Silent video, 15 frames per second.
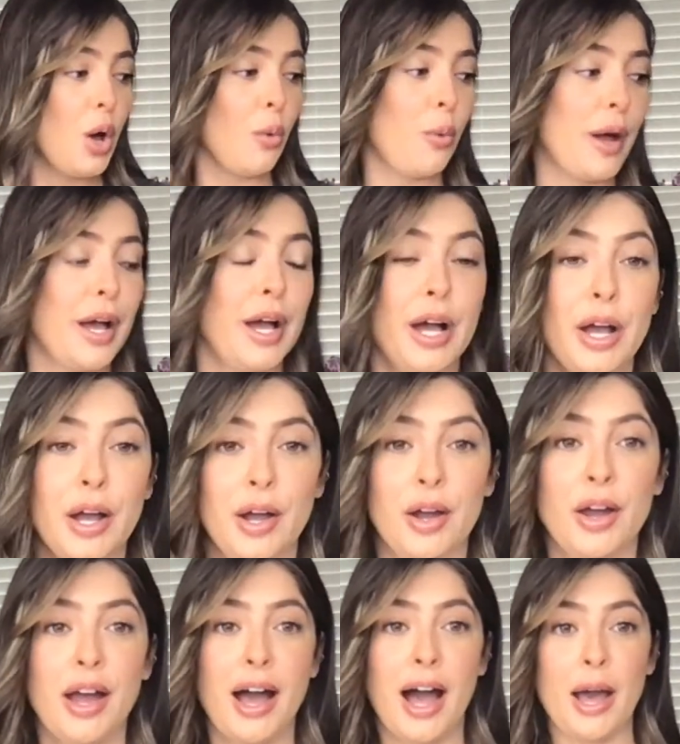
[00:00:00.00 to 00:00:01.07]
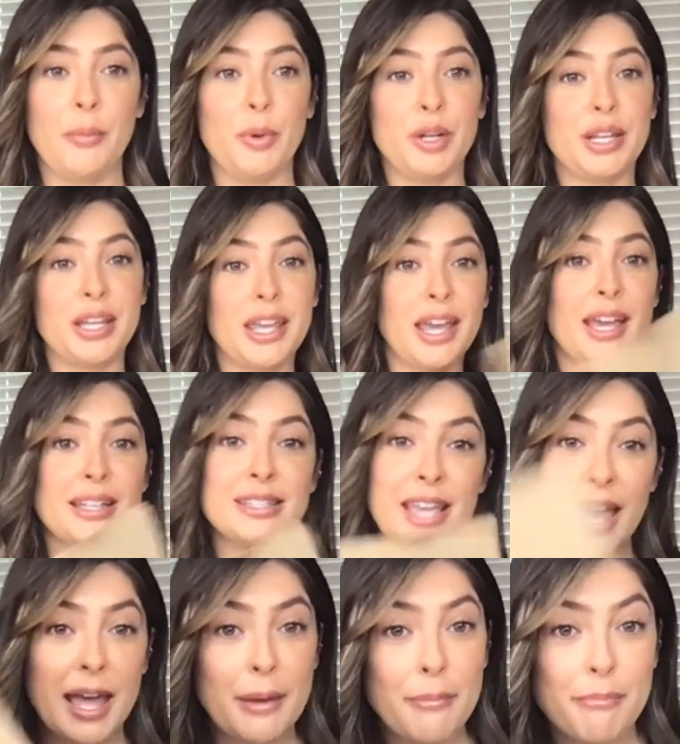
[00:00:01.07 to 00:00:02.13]
where I would get
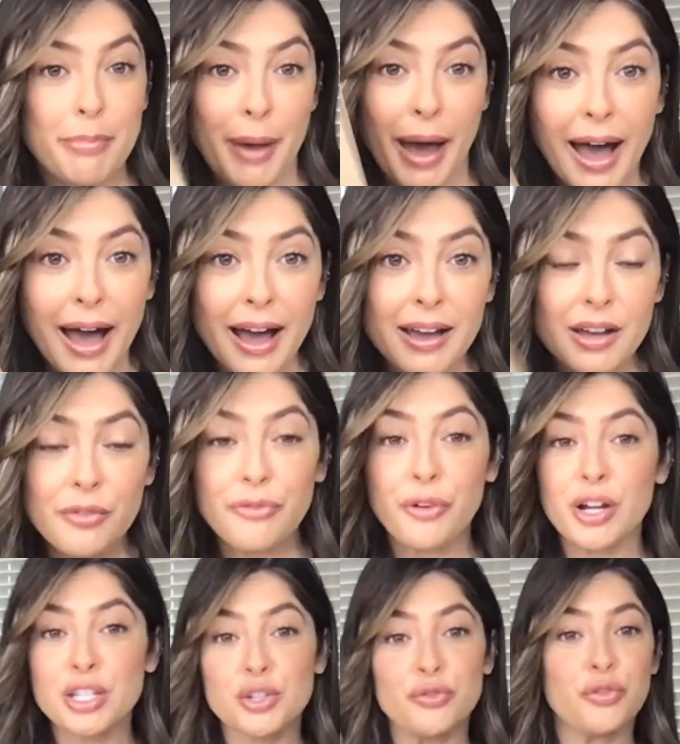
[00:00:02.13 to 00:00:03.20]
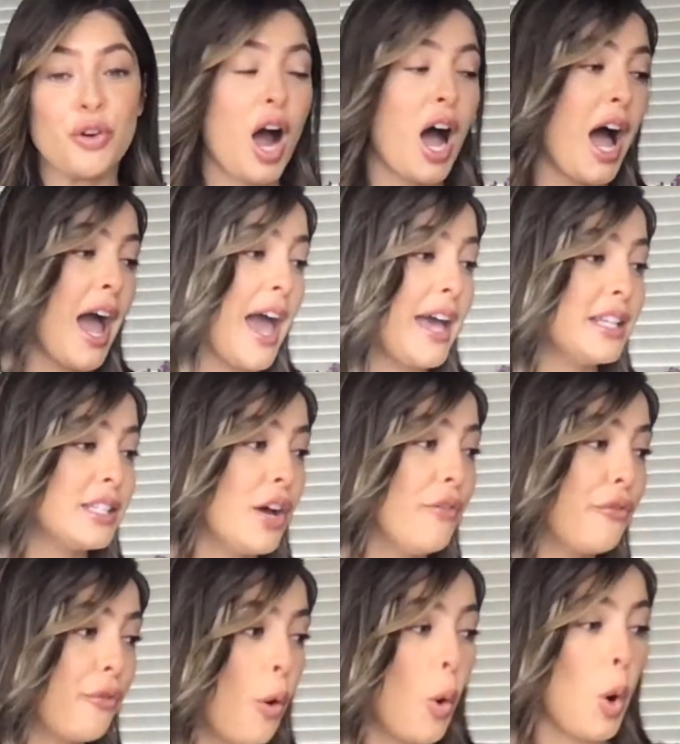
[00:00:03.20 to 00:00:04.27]
a bag of French fries
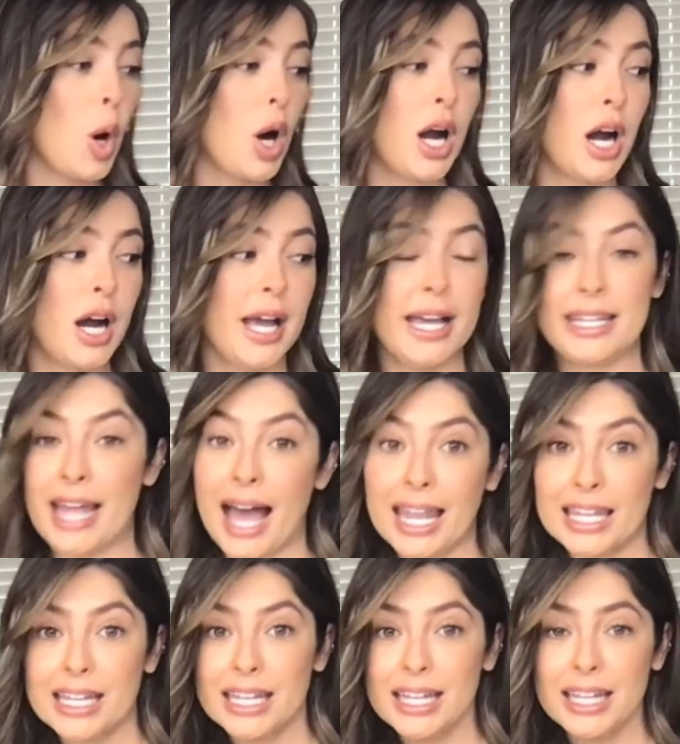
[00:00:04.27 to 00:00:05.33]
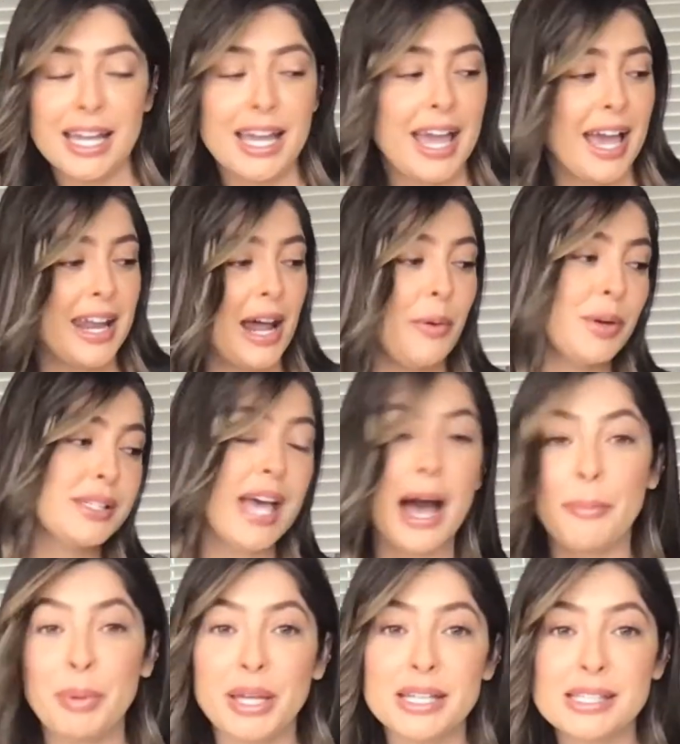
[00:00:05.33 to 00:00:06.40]
for $1 and I was
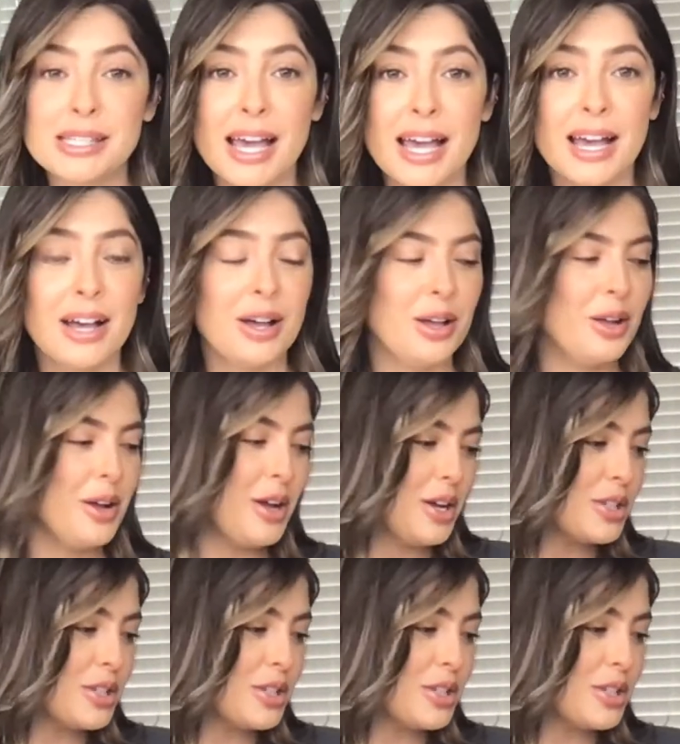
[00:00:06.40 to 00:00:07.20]
happy as hell.